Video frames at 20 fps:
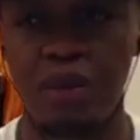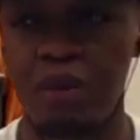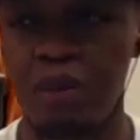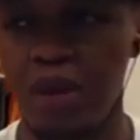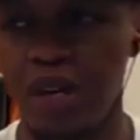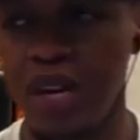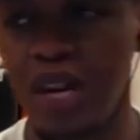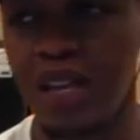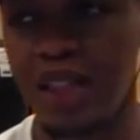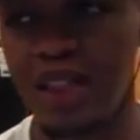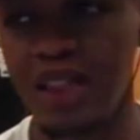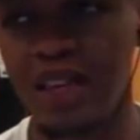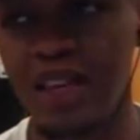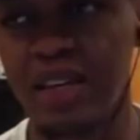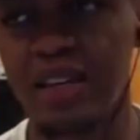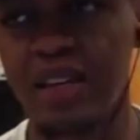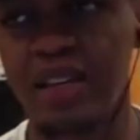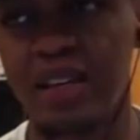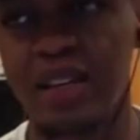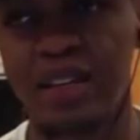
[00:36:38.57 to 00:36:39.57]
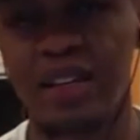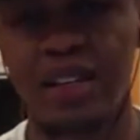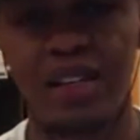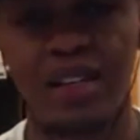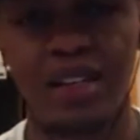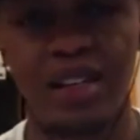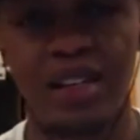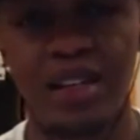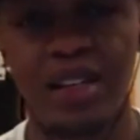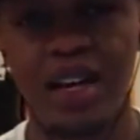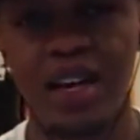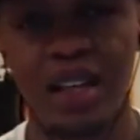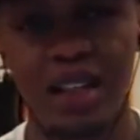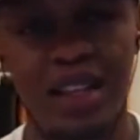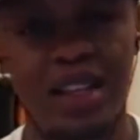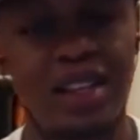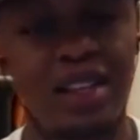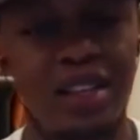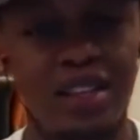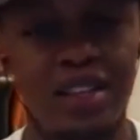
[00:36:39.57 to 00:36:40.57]
But I think
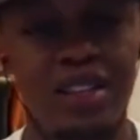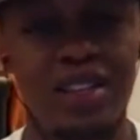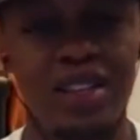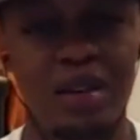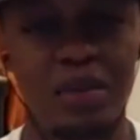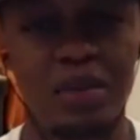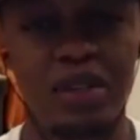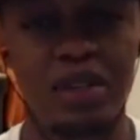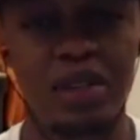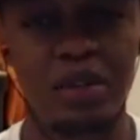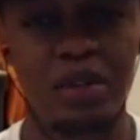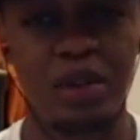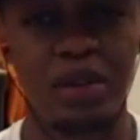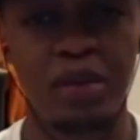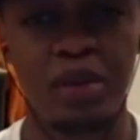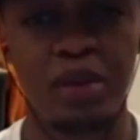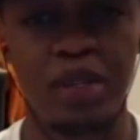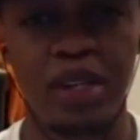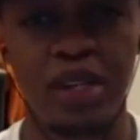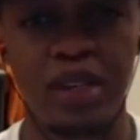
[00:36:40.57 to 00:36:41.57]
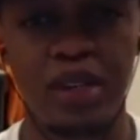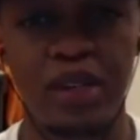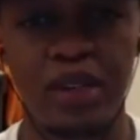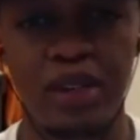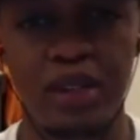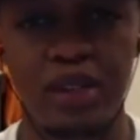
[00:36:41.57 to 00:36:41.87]
next summer he might be out.